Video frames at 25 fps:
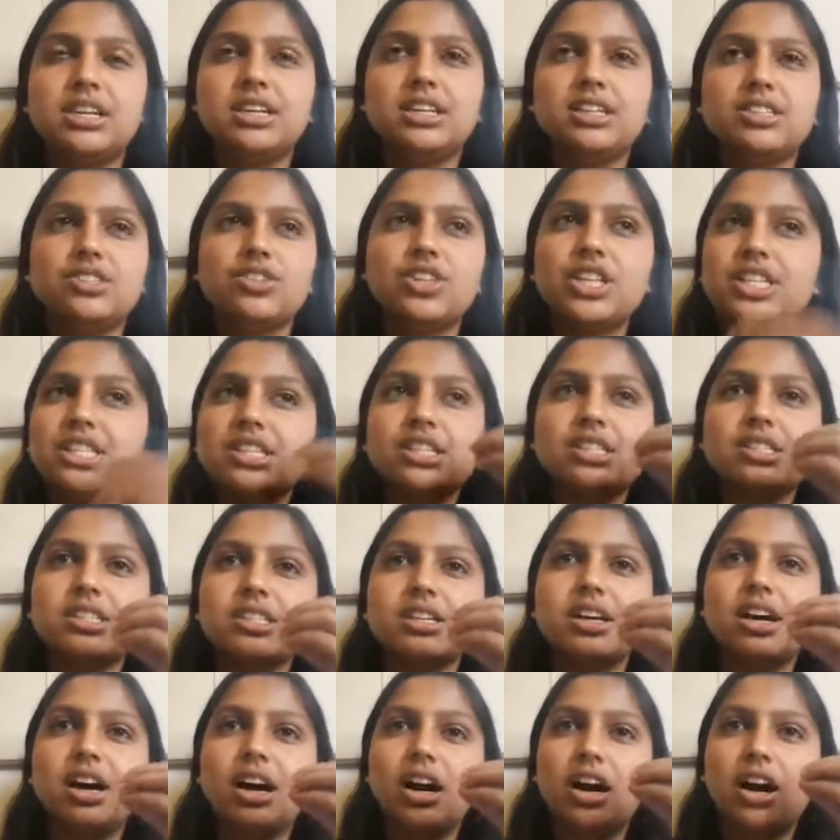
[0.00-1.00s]
So this is
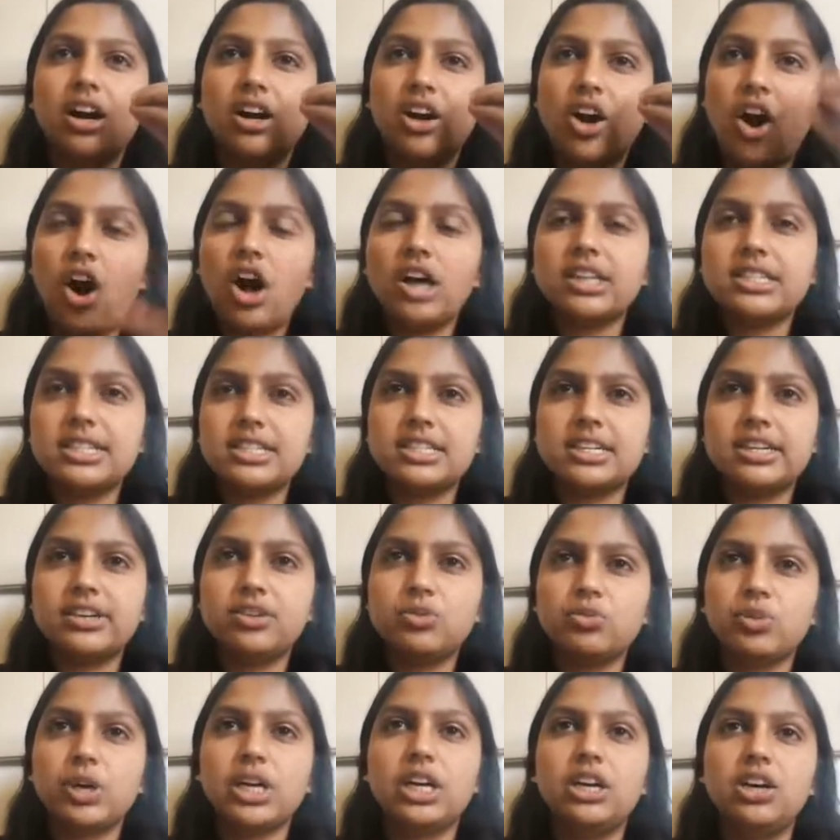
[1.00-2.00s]
a constant
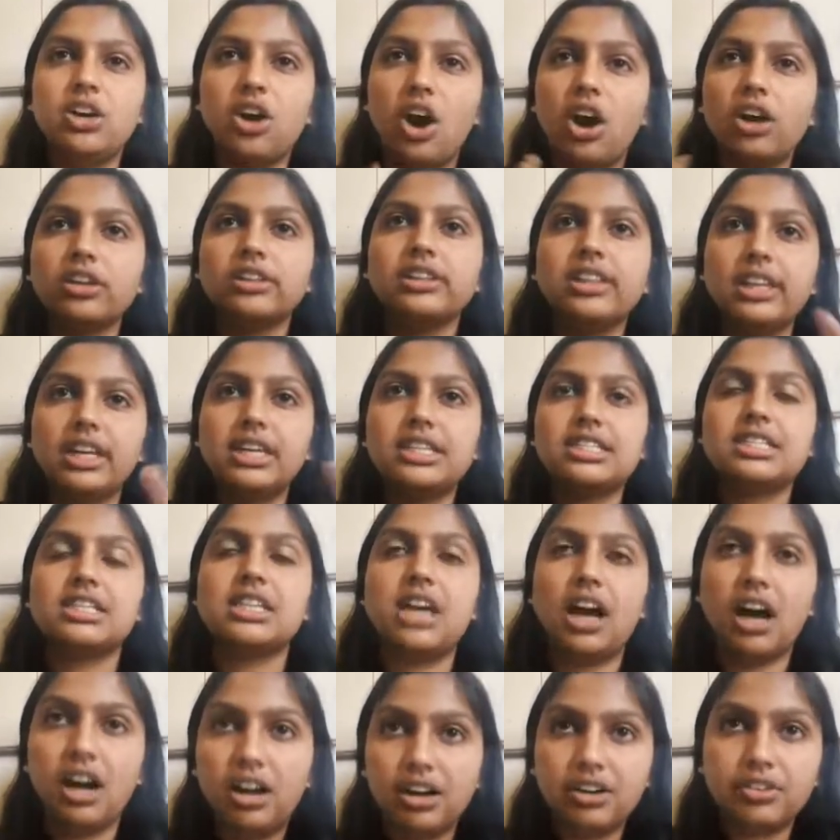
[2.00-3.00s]
regardless
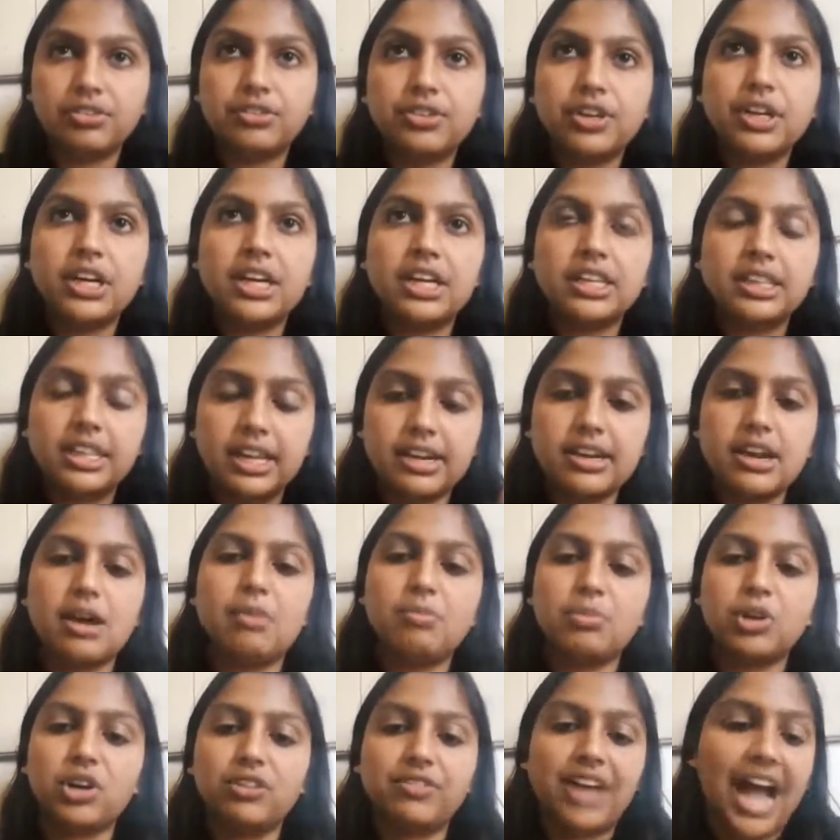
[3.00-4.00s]
of the
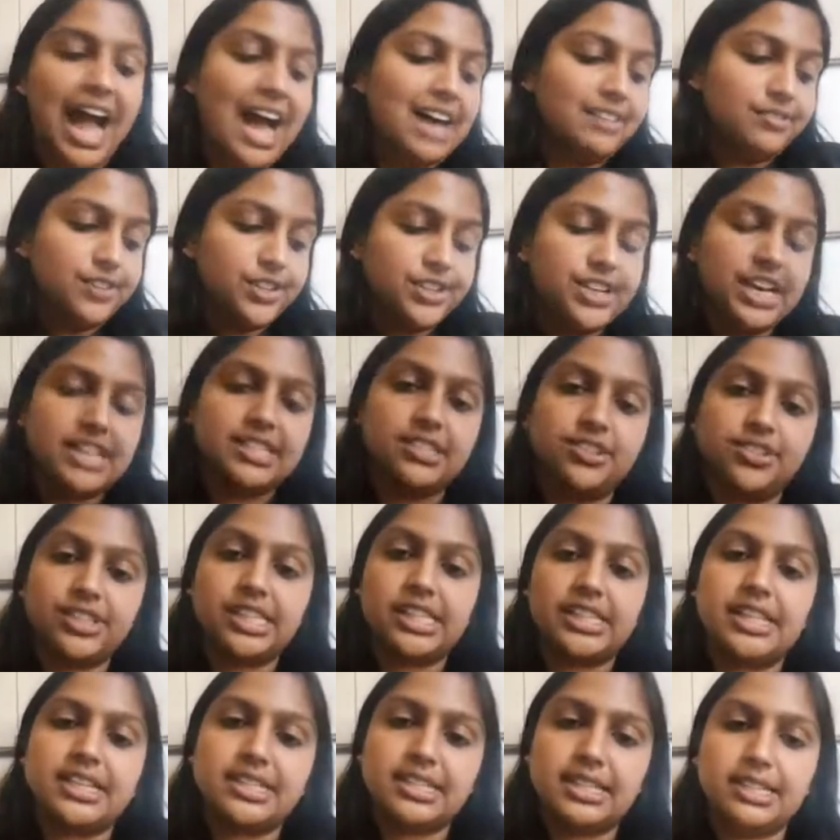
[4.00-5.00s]
number of advertisers
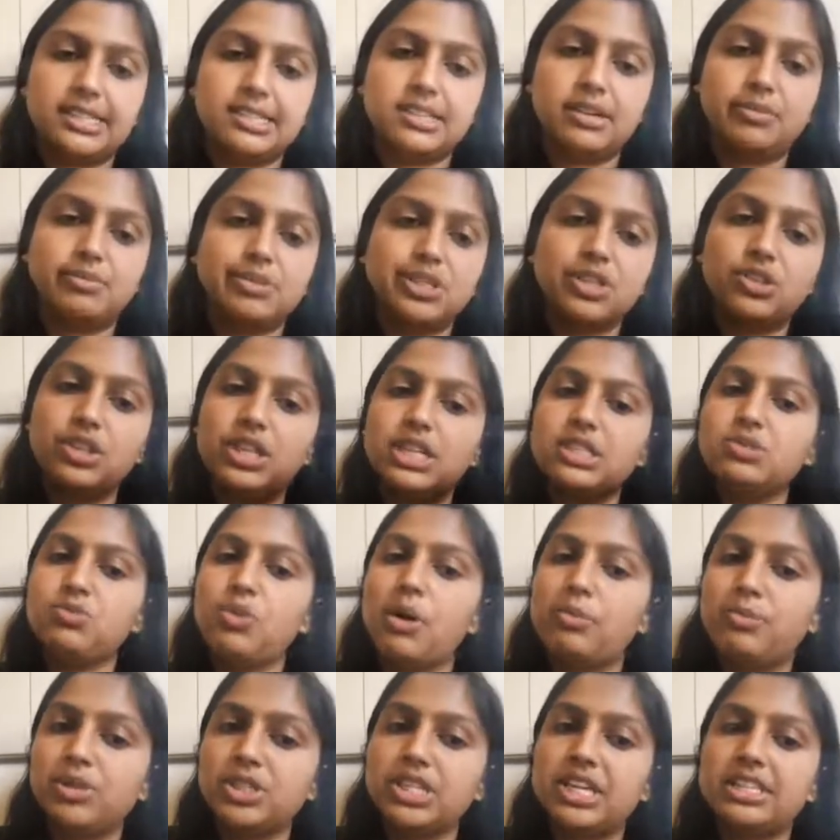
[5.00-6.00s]
in the system. So this
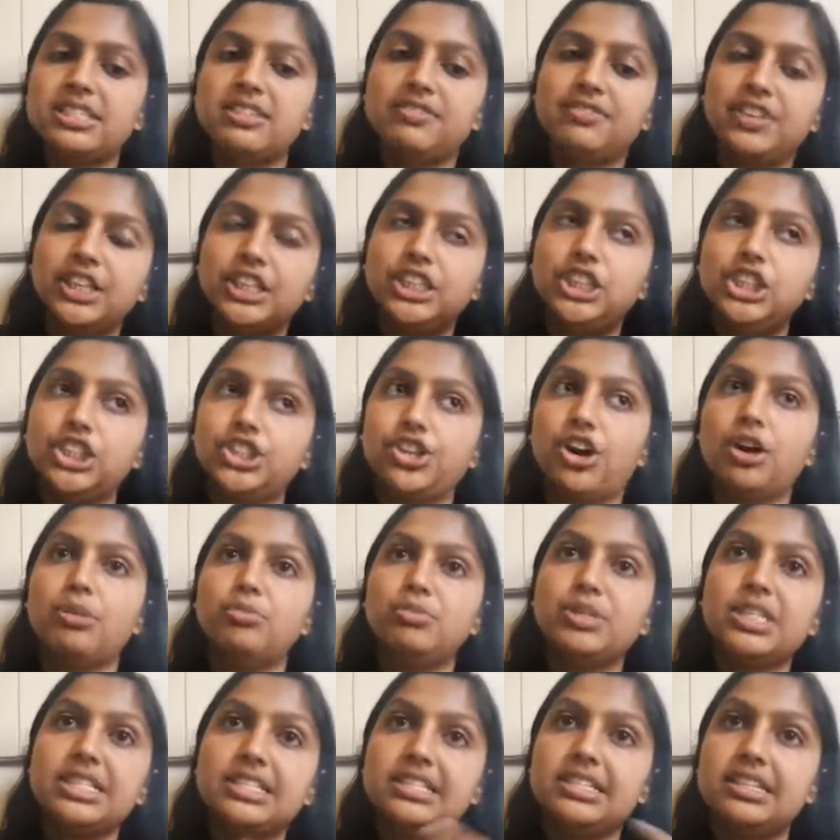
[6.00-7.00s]
represents a very
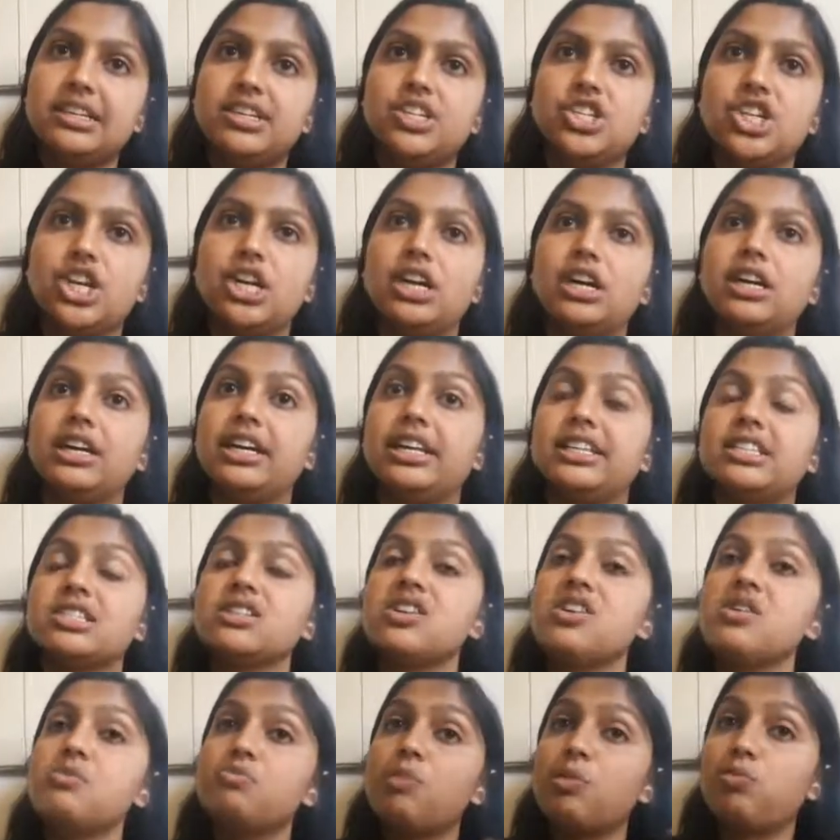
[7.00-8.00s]
sharp distinction against
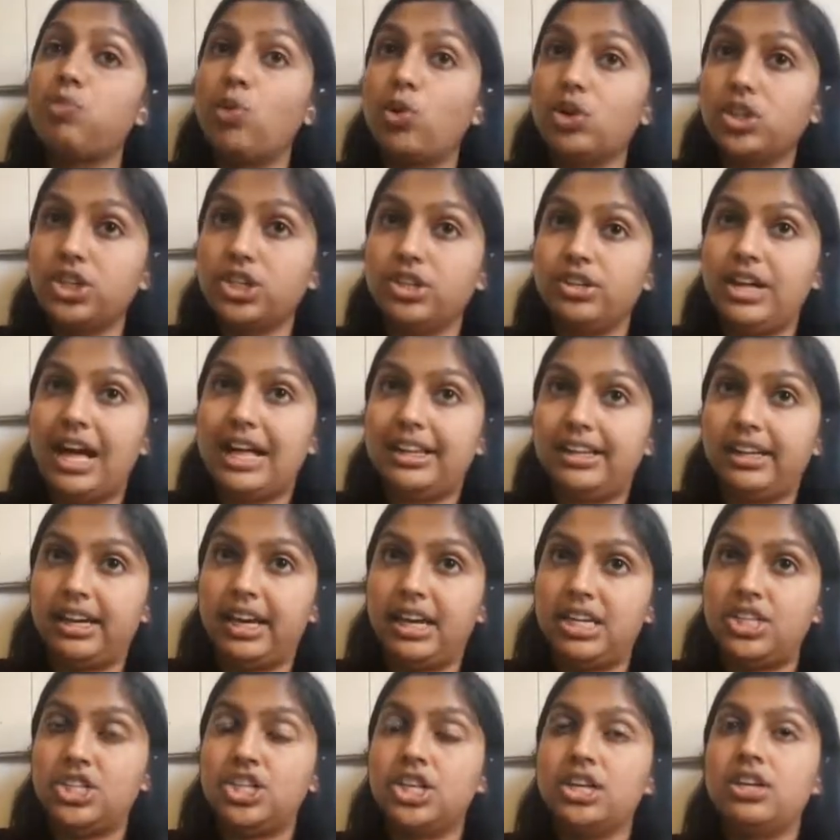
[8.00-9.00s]
proportional
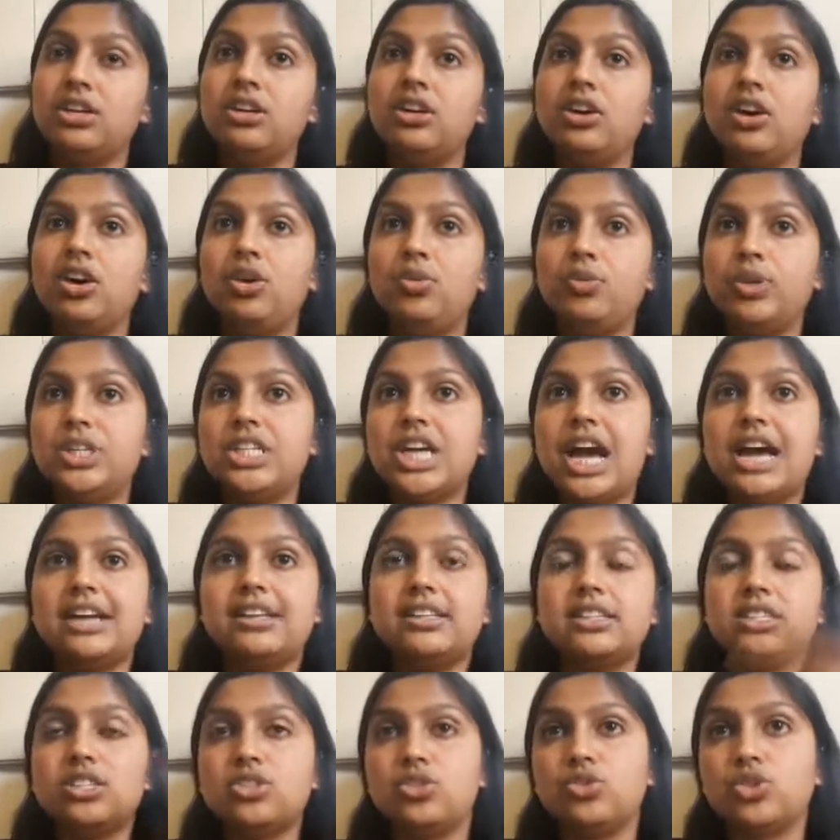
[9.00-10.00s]
allocation, which had
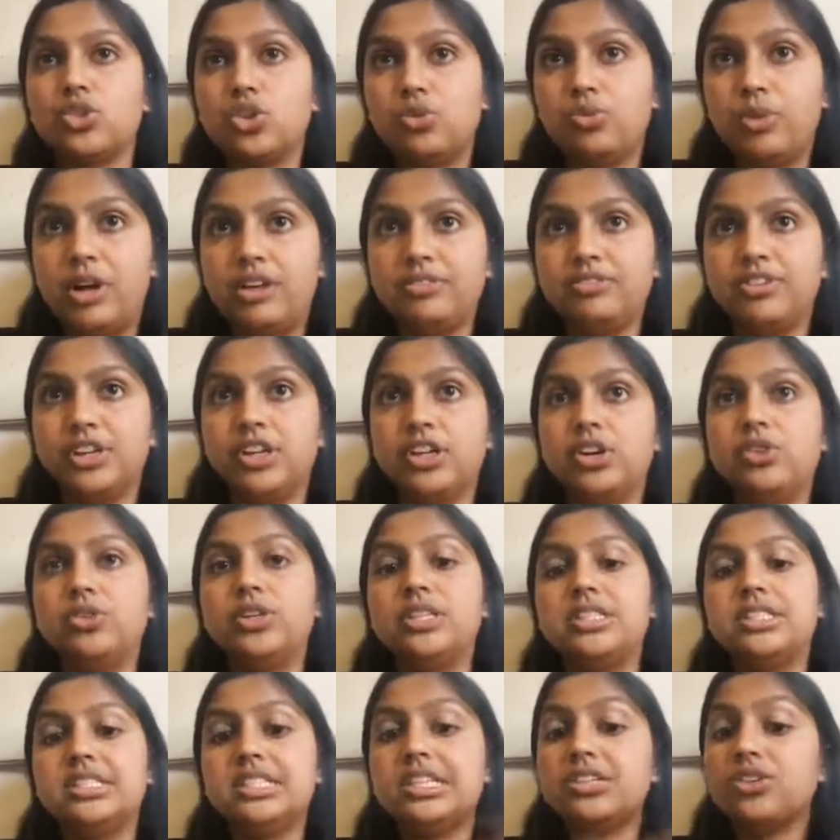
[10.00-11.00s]
its social welfare go to
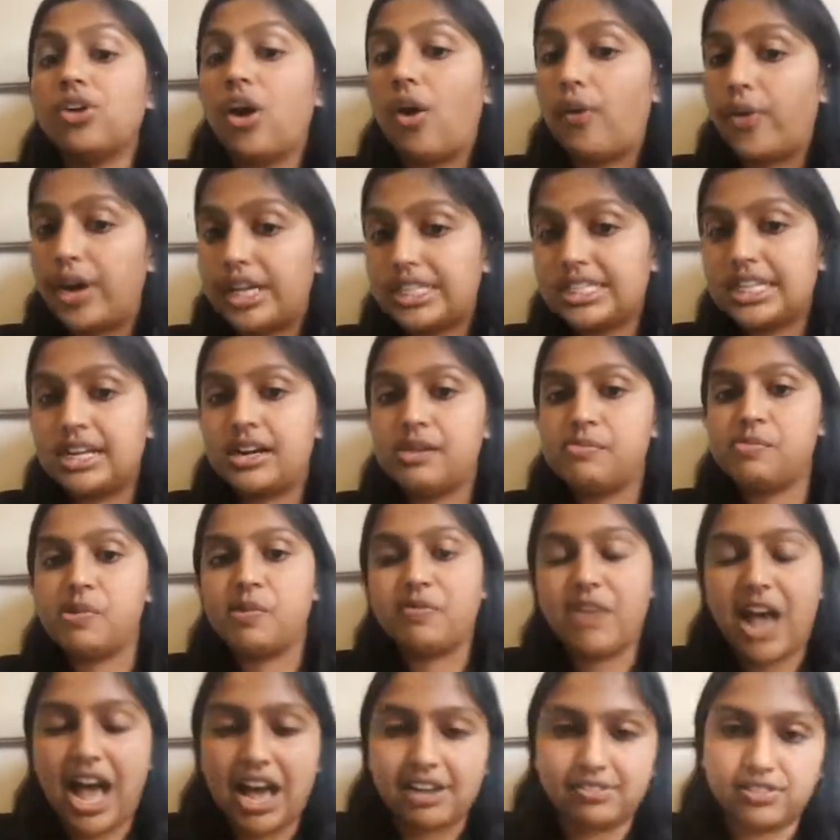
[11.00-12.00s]
0 as the number of
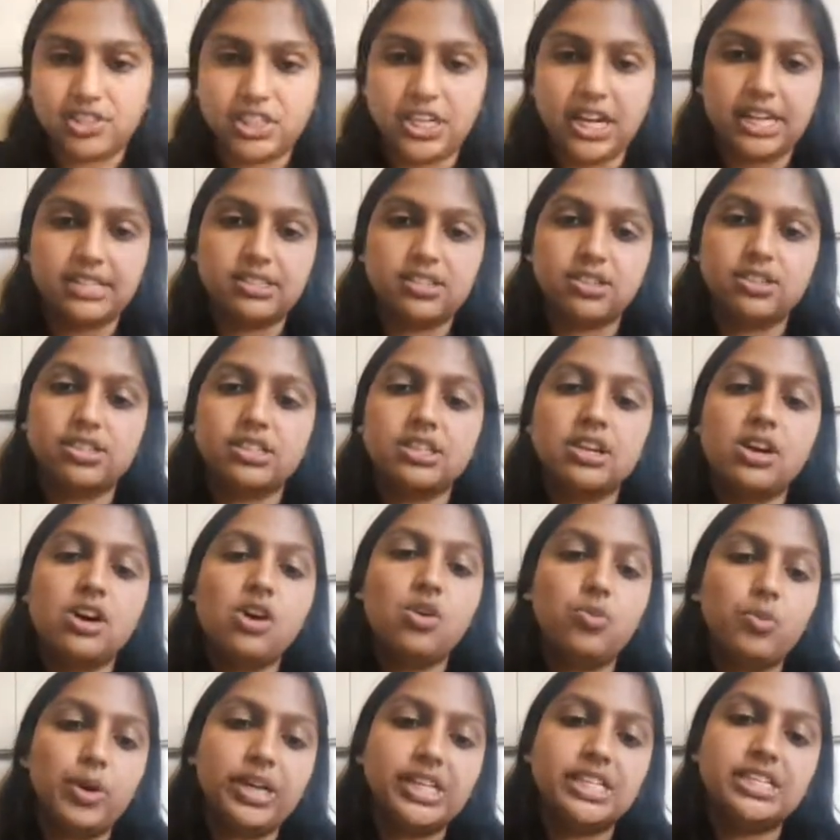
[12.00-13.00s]
advertisers
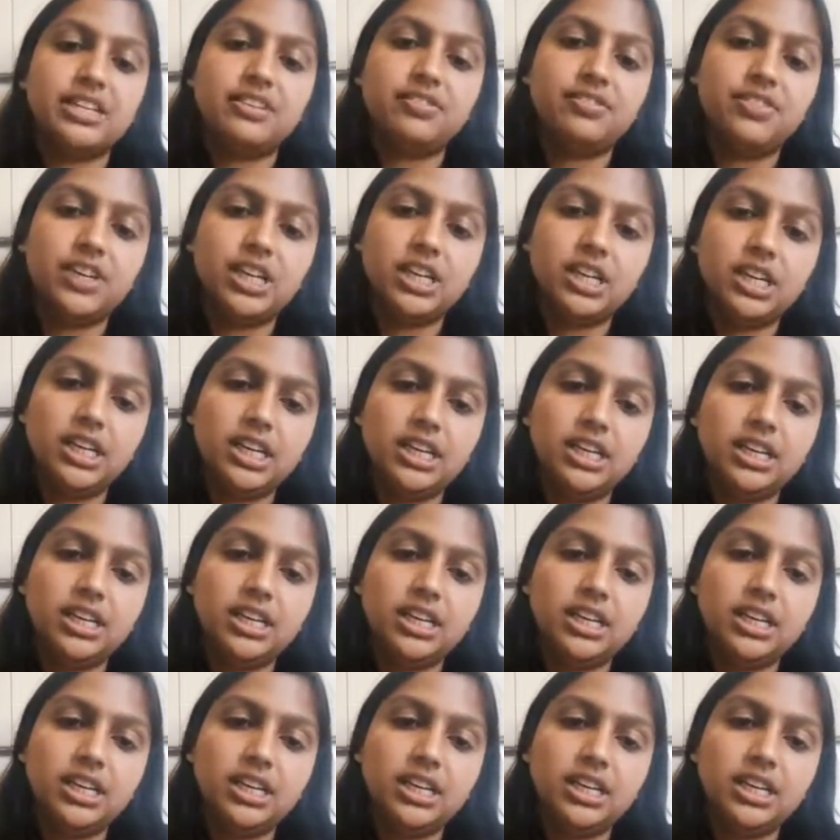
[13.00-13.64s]
went to infinity.